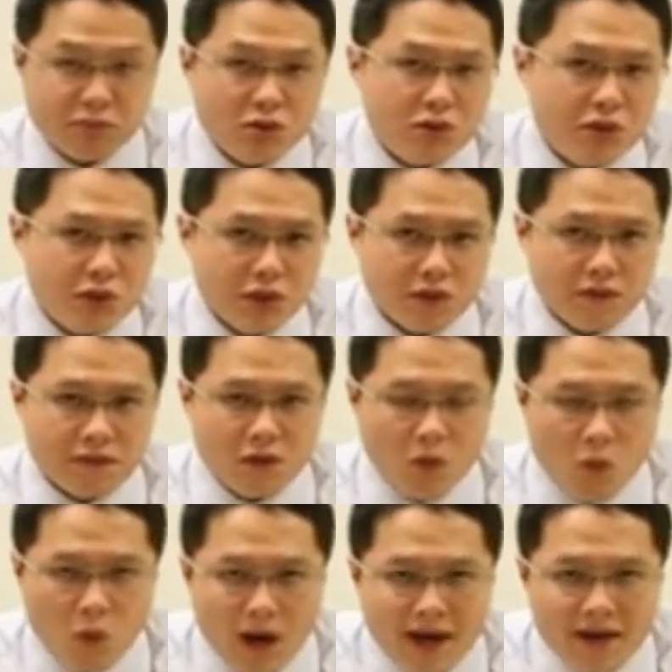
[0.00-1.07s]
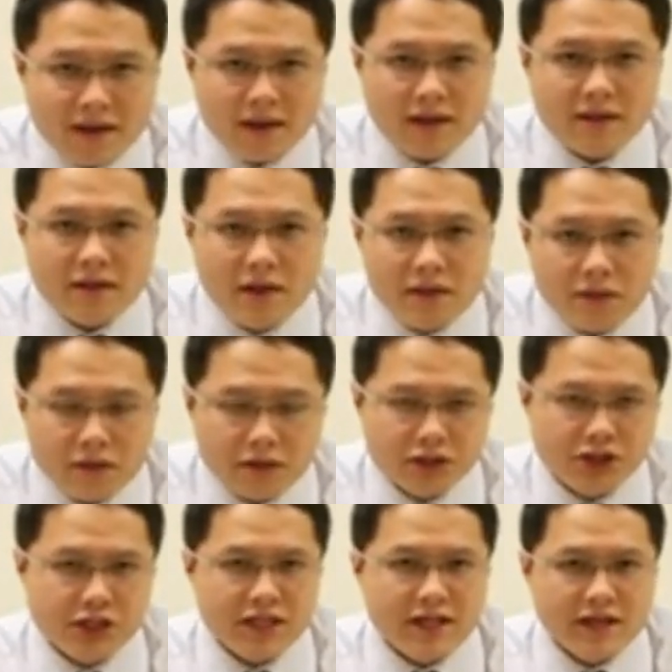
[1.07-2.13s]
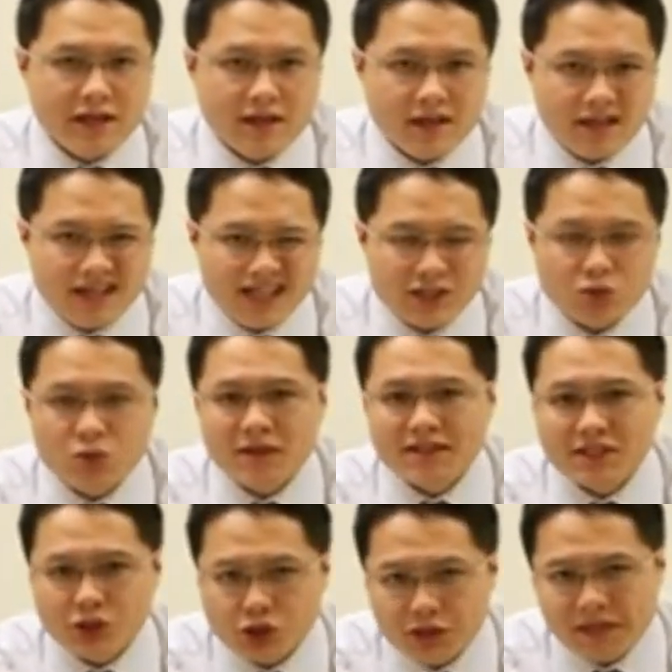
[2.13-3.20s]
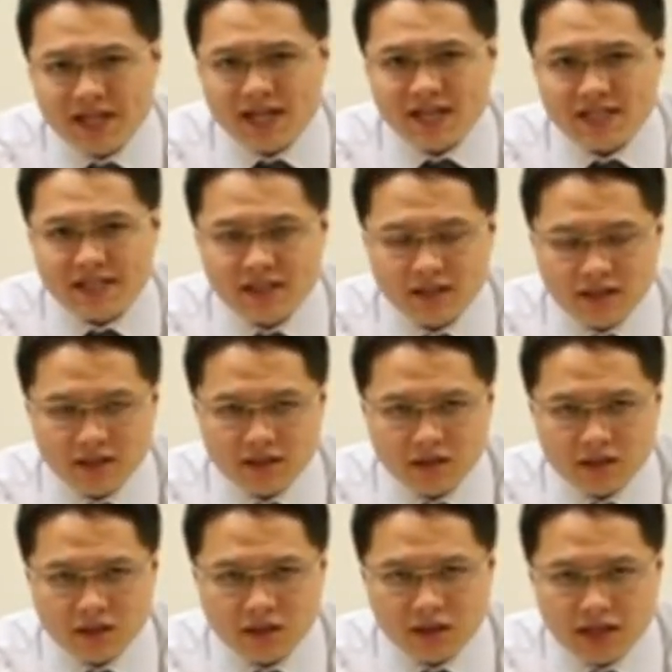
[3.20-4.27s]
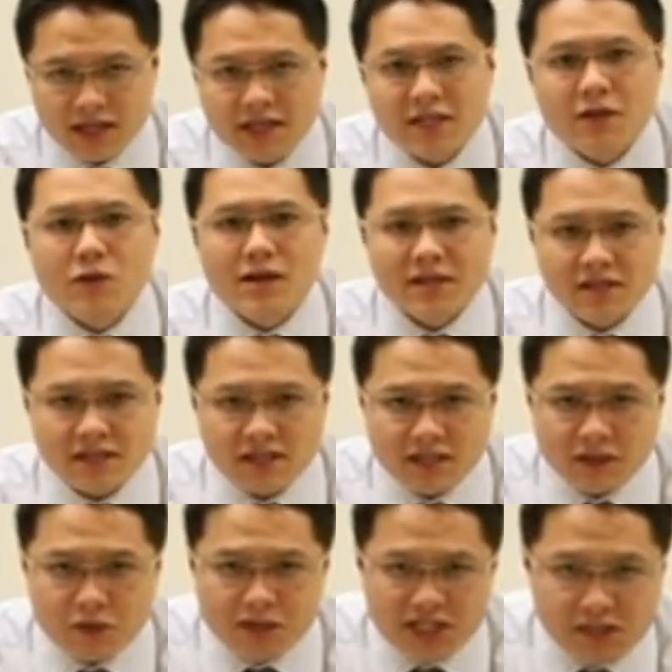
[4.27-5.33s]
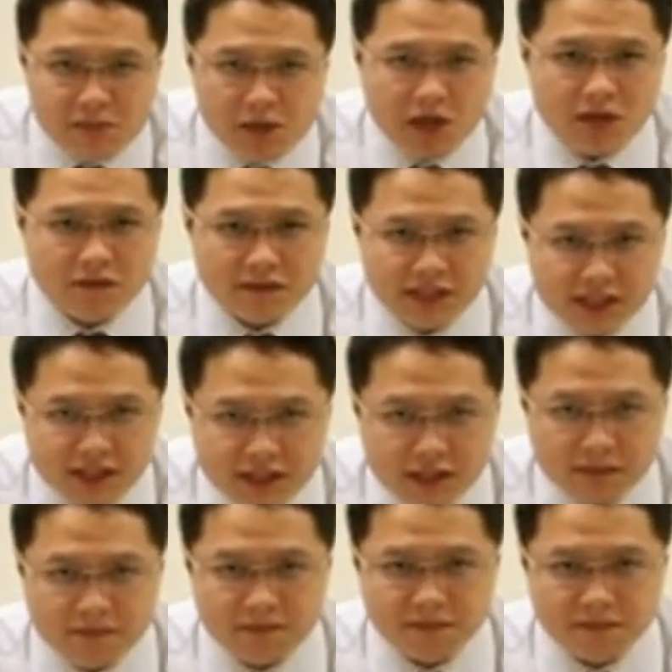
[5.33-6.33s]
Bluetooth, wireless, 3G, as well as GPS integrated into this part of the system.